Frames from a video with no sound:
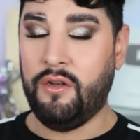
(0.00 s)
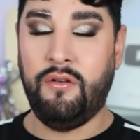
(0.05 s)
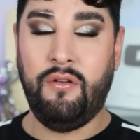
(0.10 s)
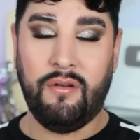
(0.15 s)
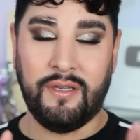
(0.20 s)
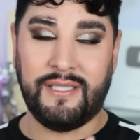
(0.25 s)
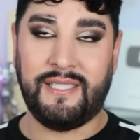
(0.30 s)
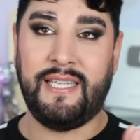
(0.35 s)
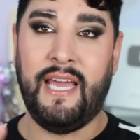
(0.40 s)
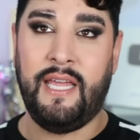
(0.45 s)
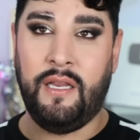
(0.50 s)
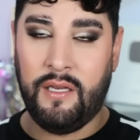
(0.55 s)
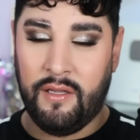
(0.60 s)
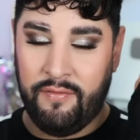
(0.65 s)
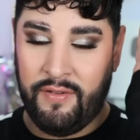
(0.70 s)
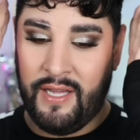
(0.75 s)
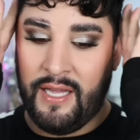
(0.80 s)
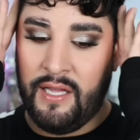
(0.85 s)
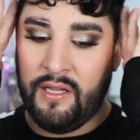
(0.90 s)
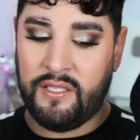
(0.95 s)
Not saying,
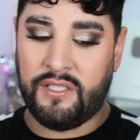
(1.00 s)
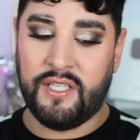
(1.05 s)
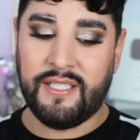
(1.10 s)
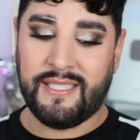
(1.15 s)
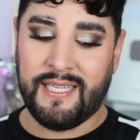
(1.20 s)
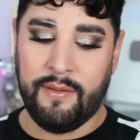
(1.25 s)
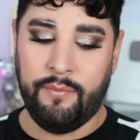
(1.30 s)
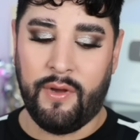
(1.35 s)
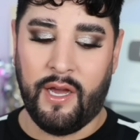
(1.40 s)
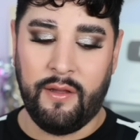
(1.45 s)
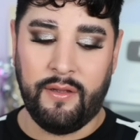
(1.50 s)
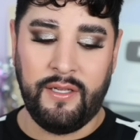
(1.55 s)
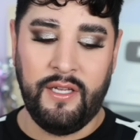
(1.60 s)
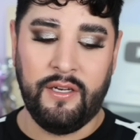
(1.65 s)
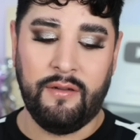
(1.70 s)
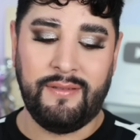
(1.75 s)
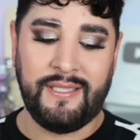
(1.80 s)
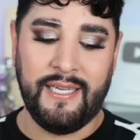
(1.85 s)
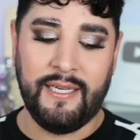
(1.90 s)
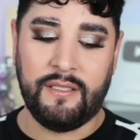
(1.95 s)
it's just in my,
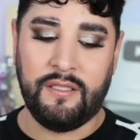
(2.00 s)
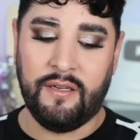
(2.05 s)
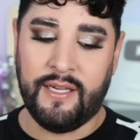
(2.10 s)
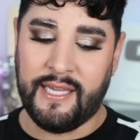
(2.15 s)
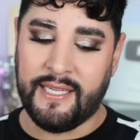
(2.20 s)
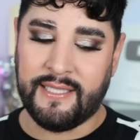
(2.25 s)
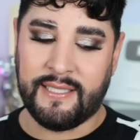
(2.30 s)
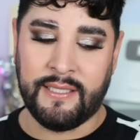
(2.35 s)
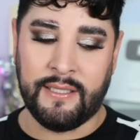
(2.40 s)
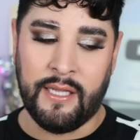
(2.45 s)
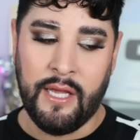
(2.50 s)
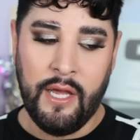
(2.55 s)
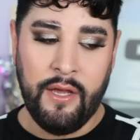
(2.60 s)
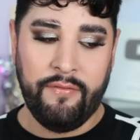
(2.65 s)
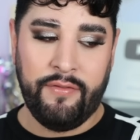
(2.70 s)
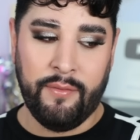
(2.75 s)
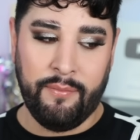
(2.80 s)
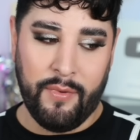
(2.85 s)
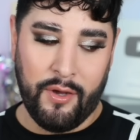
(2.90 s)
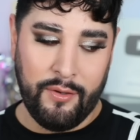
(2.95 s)
you know, TikTok isn't
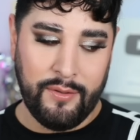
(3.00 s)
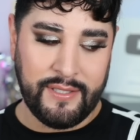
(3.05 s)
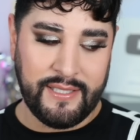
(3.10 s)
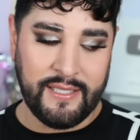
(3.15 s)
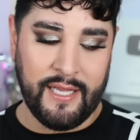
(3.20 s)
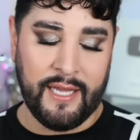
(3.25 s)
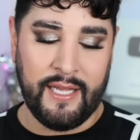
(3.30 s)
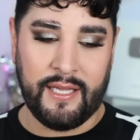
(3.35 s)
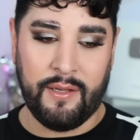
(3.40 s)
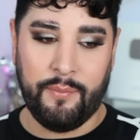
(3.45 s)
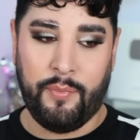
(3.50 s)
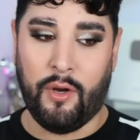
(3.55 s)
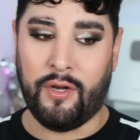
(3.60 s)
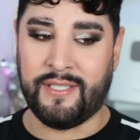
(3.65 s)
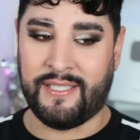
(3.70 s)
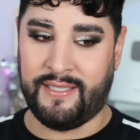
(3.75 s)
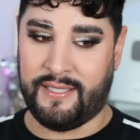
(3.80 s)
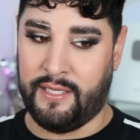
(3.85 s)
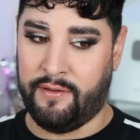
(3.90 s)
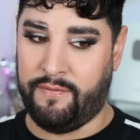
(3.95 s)
the most like
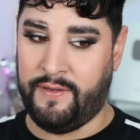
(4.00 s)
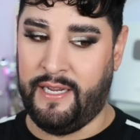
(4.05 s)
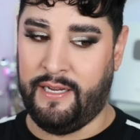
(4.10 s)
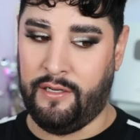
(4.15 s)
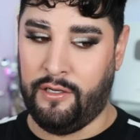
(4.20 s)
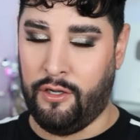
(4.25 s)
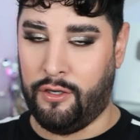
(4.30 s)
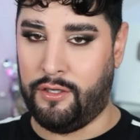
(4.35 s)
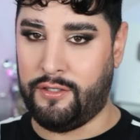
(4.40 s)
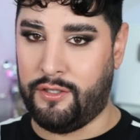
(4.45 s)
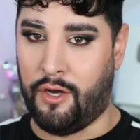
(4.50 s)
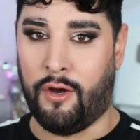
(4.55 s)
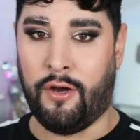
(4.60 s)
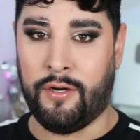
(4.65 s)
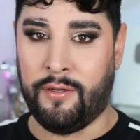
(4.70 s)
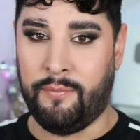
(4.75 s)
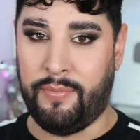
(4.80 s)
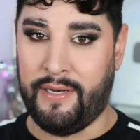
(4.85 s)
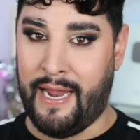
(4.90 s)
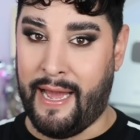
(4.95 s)
positively looked
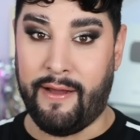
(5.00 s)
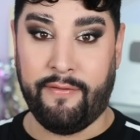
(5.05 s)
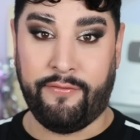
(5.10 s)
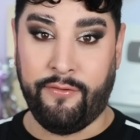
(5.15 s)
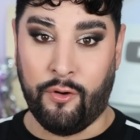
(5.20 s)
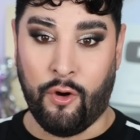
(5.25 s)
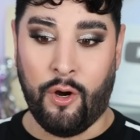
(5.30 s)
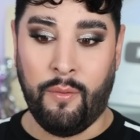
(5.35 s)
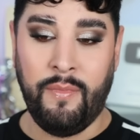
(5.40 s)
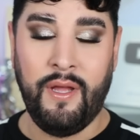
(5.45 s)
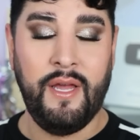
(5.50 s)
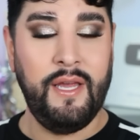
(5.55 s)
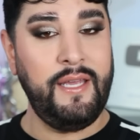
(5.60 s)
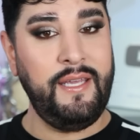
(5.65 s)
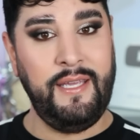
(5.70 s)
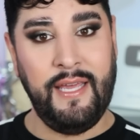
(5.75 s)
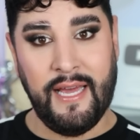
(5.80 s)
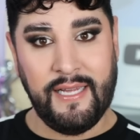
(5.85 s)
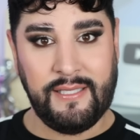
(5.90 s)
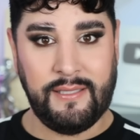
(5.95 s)
on platform.
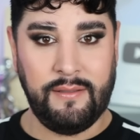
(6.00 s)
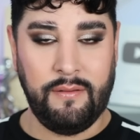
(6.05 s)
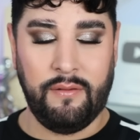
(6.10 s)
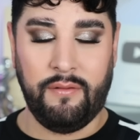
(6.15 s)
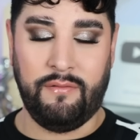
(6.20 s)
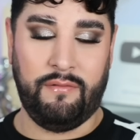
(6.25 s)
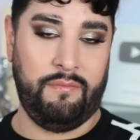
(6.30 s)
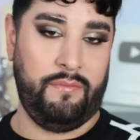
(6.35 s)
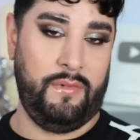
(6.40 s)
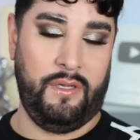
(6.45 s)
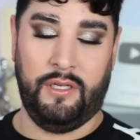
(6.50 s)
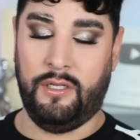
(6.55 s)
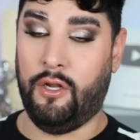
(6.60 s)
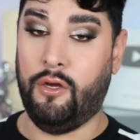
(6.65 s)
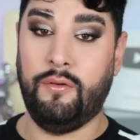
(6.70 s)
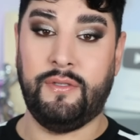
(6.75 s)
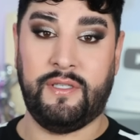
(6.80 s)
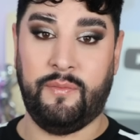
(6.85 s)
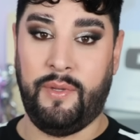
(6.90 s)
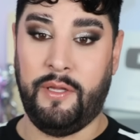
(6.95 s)
Yes,
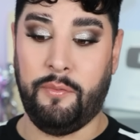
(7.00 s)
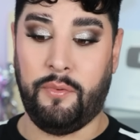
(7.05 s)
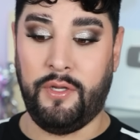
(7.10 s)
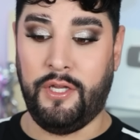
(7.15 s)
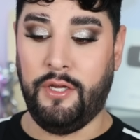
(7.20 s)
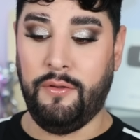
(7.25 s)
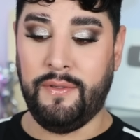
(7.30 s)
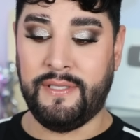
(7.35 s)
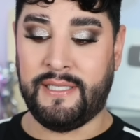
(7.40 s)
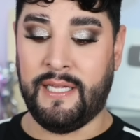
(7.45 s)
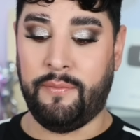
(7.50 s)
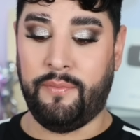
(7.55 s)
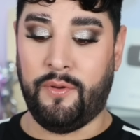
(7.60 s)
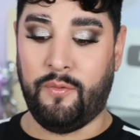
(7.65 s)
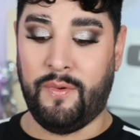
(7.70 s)
loads of people use it.